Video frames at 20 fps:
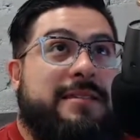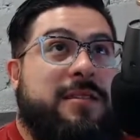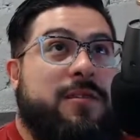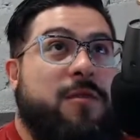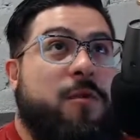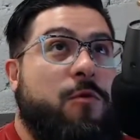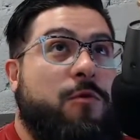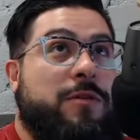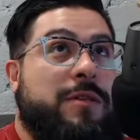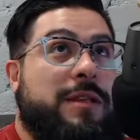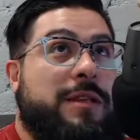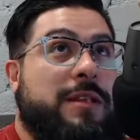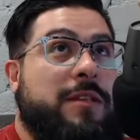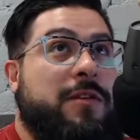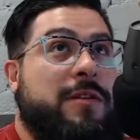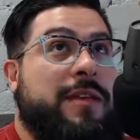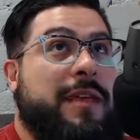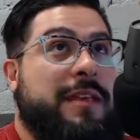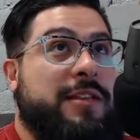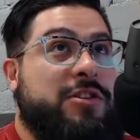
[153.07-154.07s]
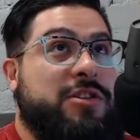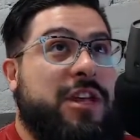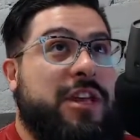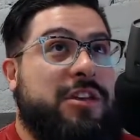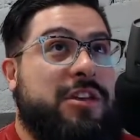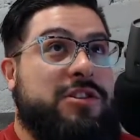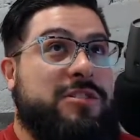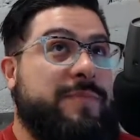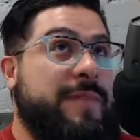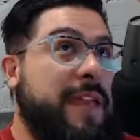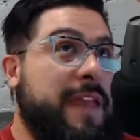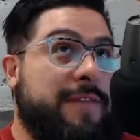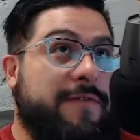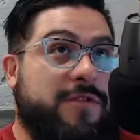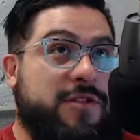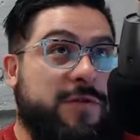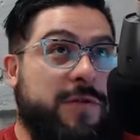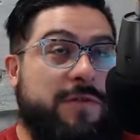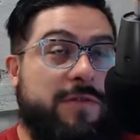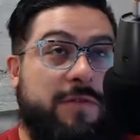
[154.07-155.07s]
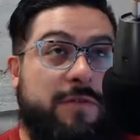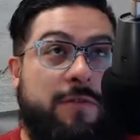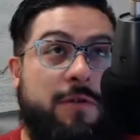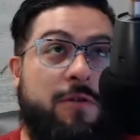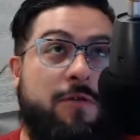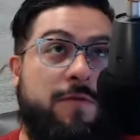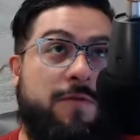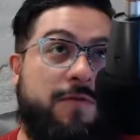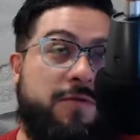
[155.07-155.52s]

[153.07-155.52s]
the quarterly look and changes behaviors around the globe